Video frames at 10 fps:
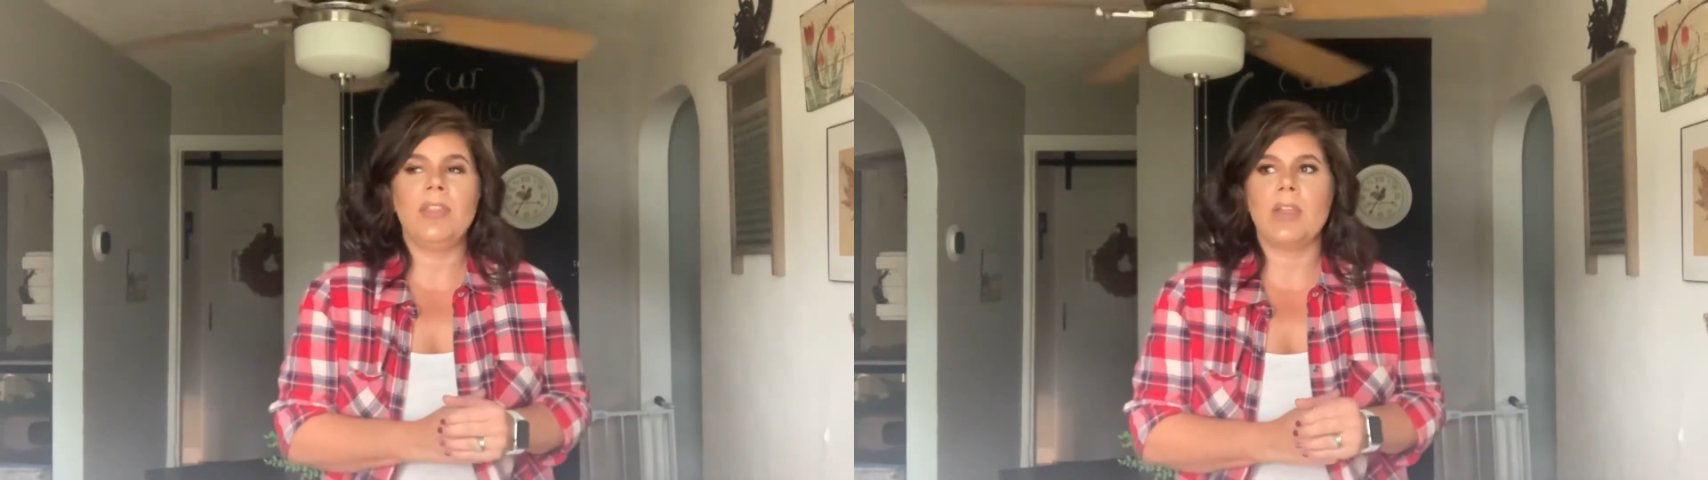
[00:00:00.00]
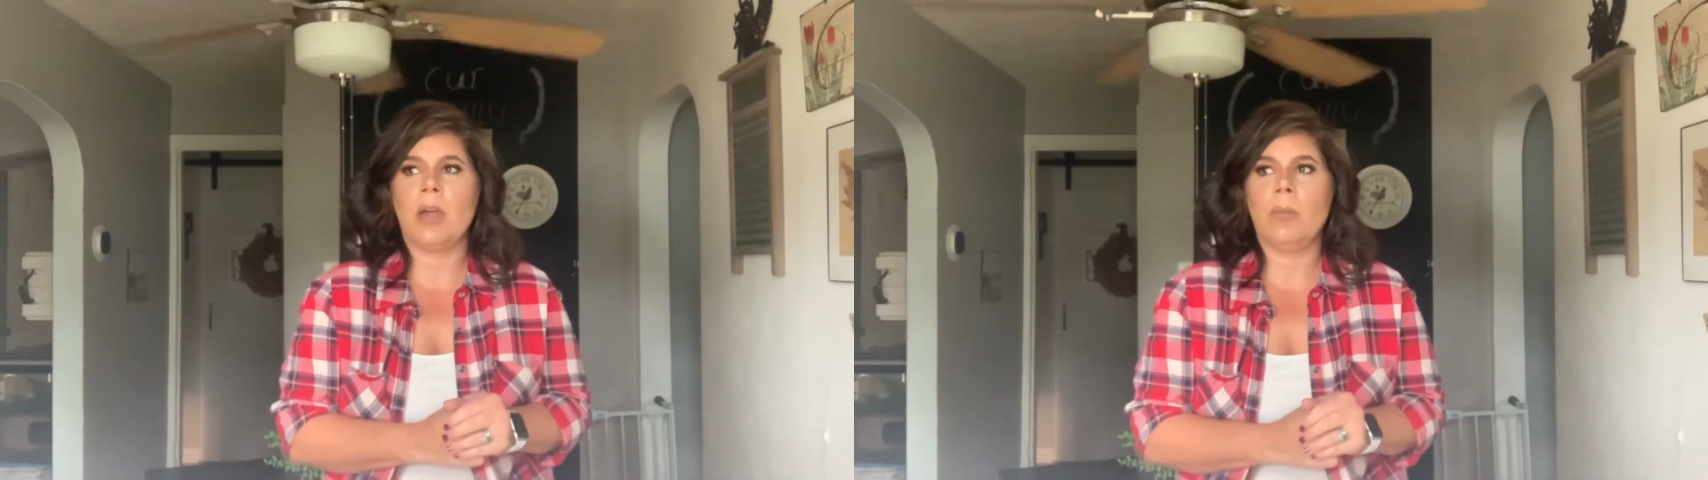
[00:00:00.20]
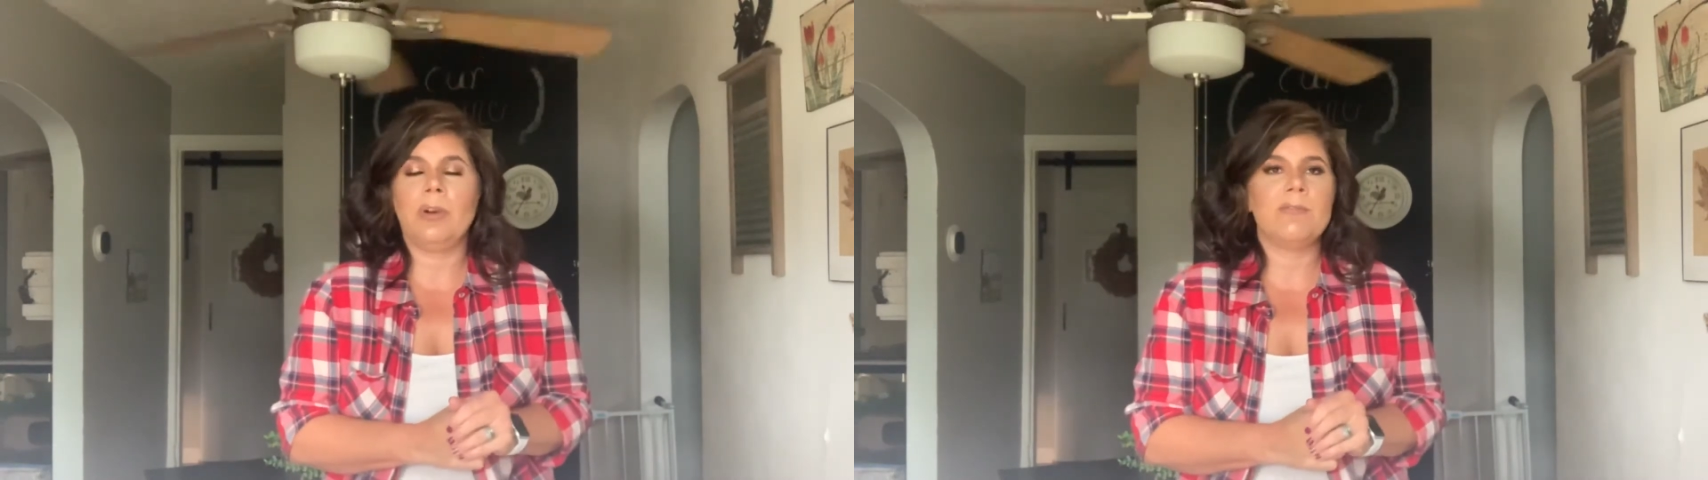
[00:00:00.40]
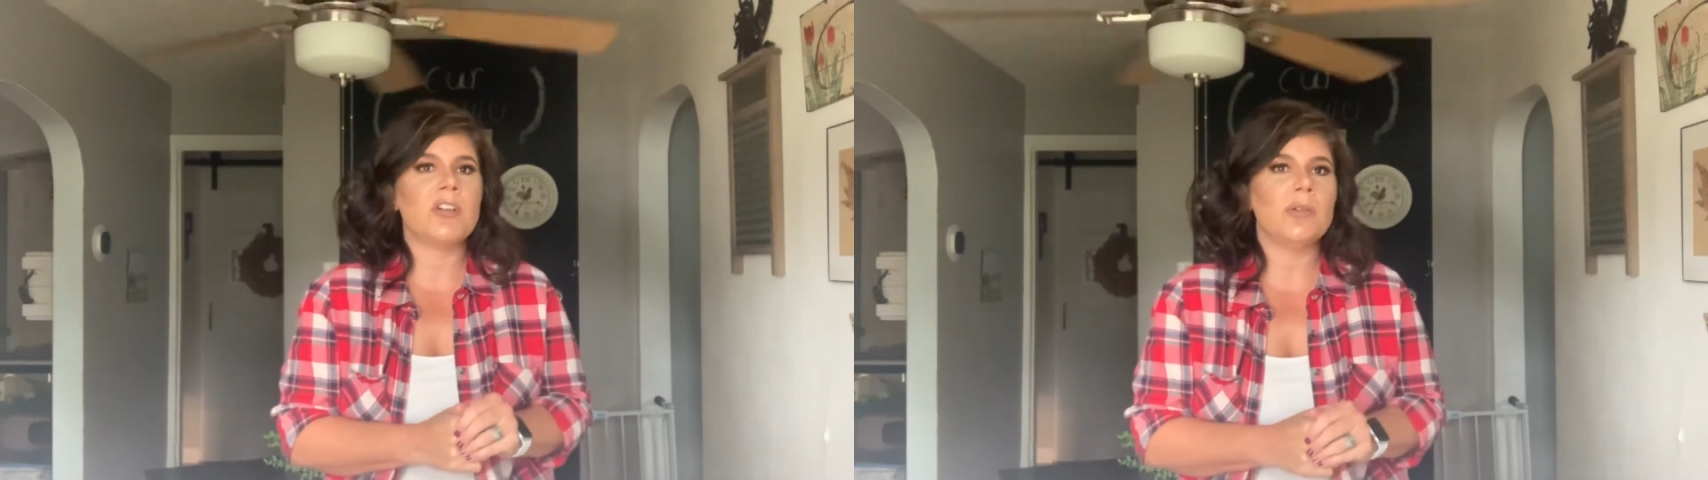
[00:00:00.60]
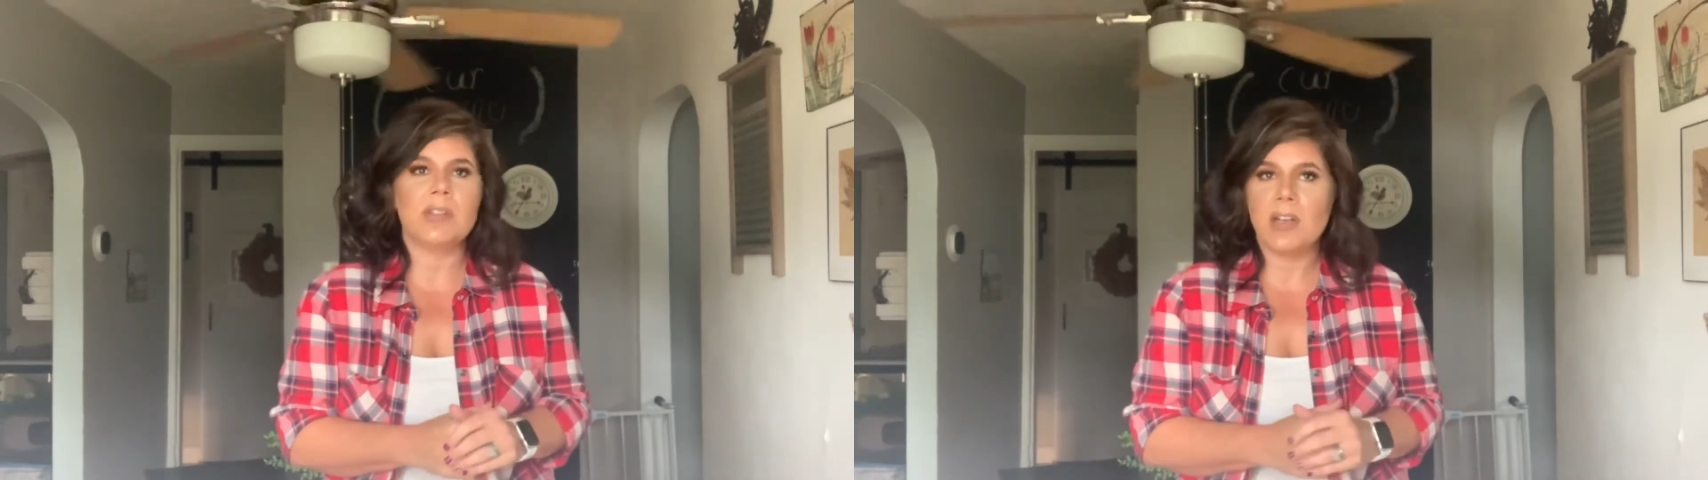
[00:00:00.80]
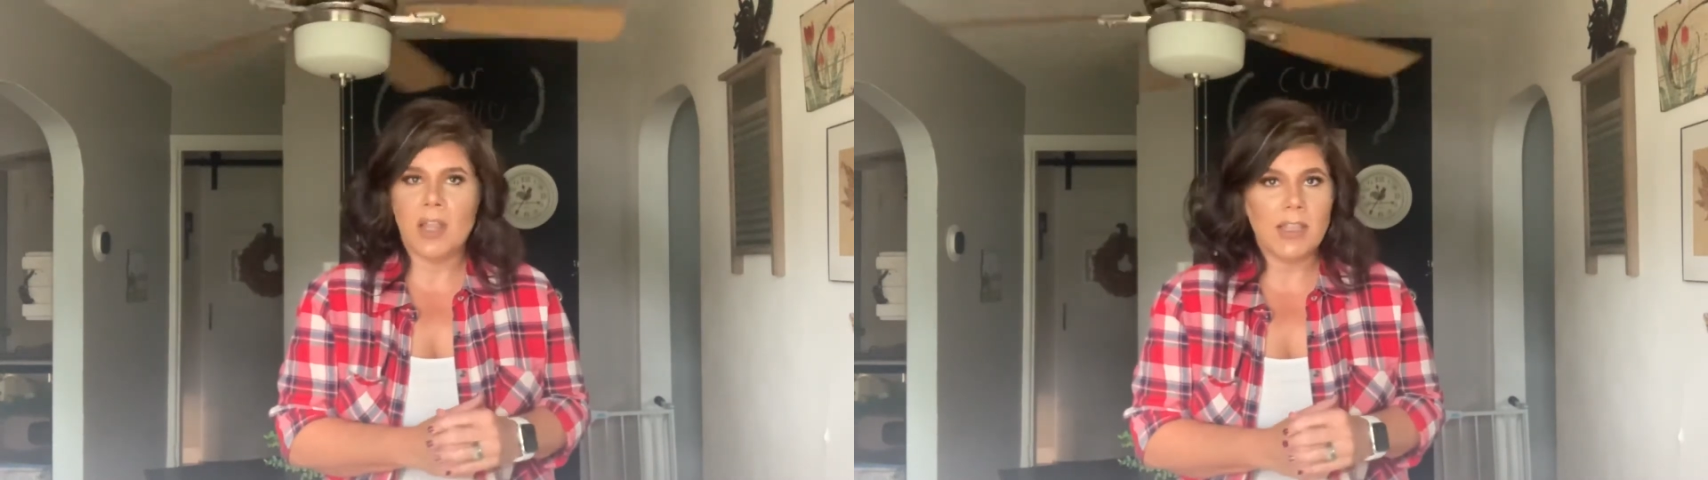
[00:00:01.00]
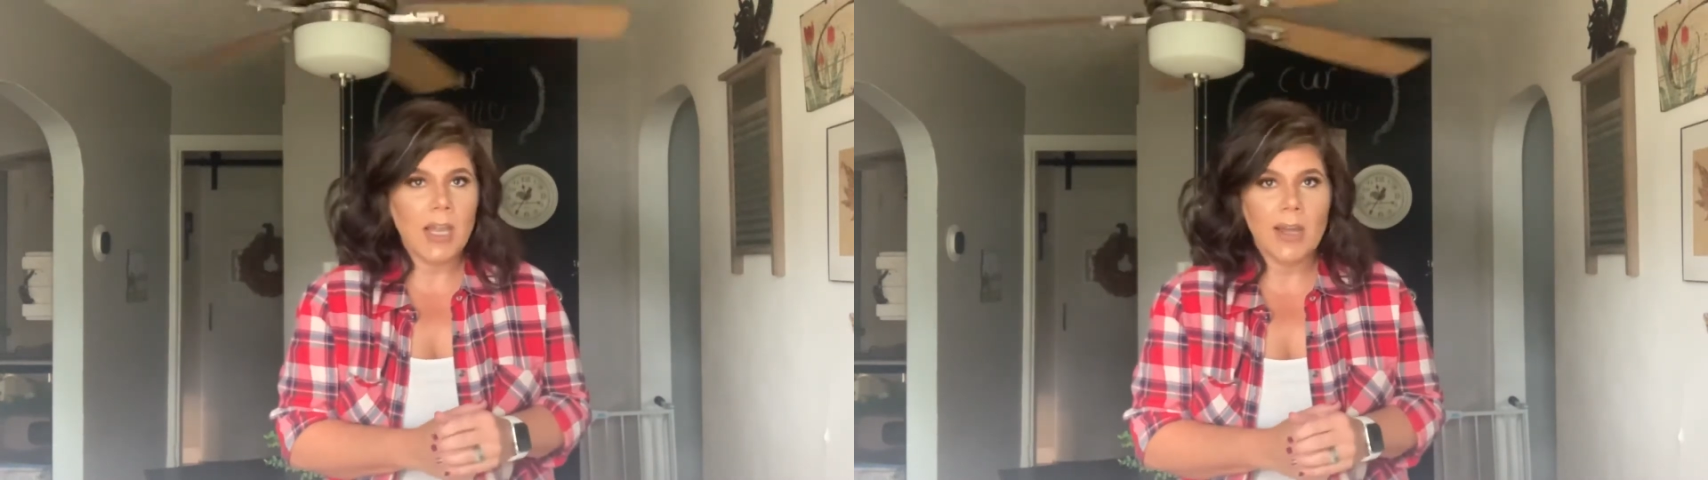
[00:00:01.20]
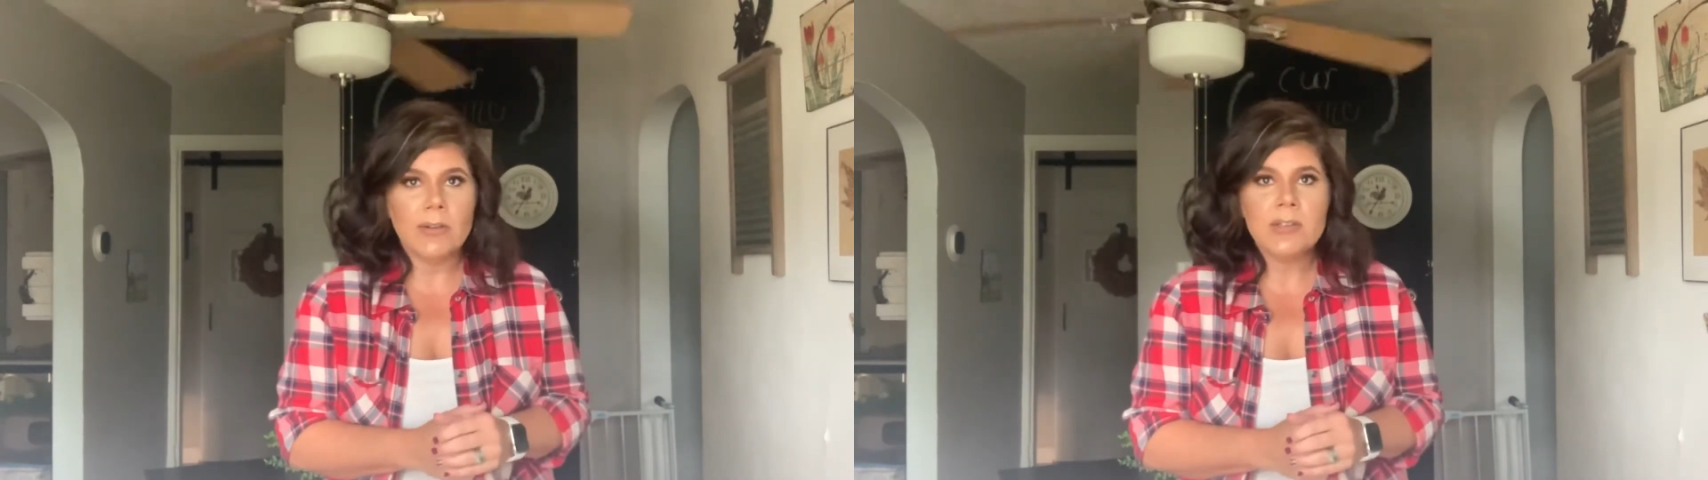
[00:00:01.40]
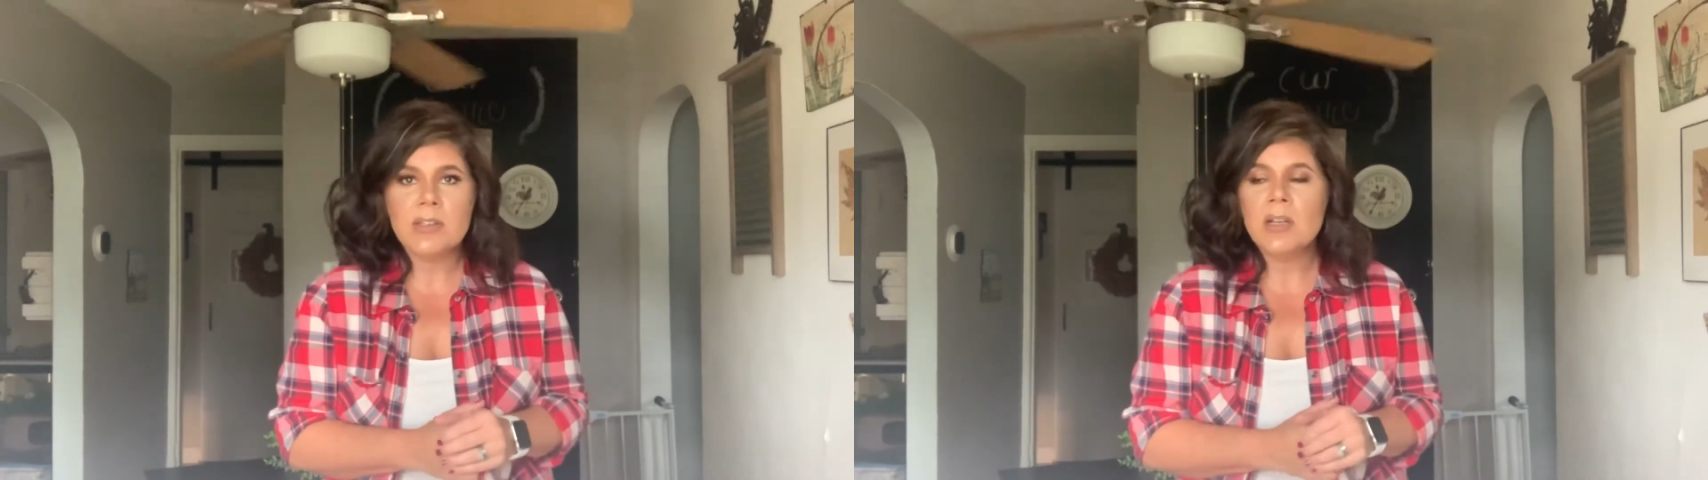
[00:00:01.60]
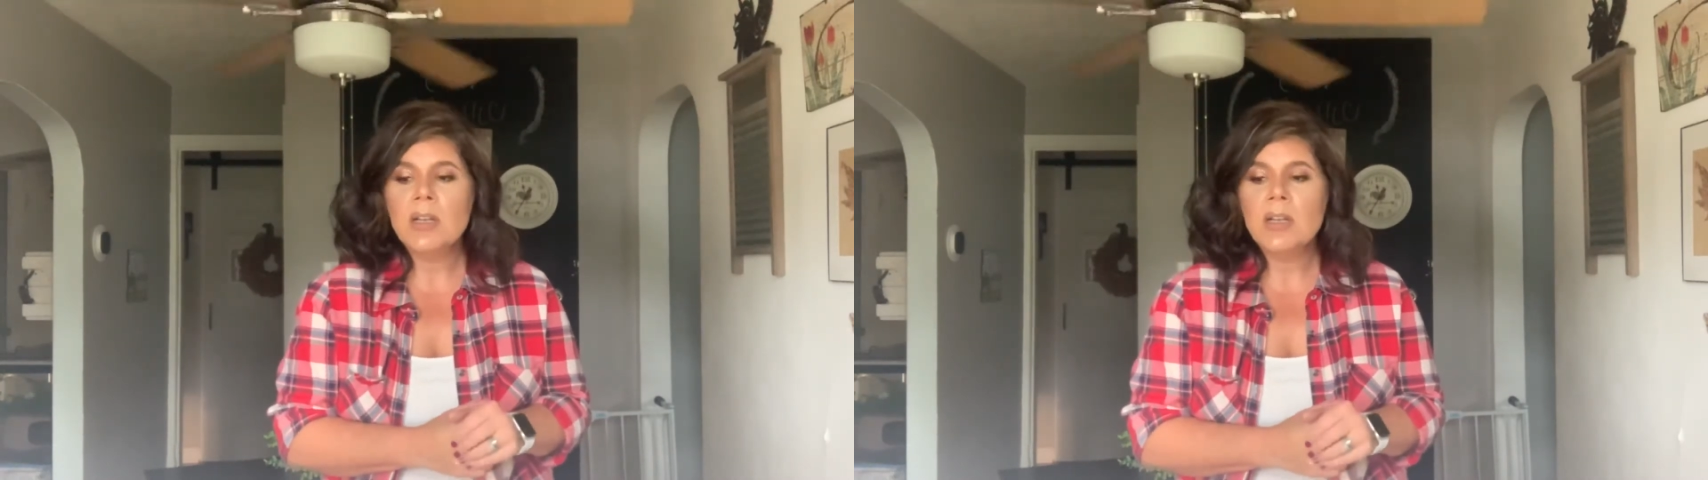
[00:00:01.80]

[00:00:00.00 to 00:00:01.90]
I would have chosen nothing else.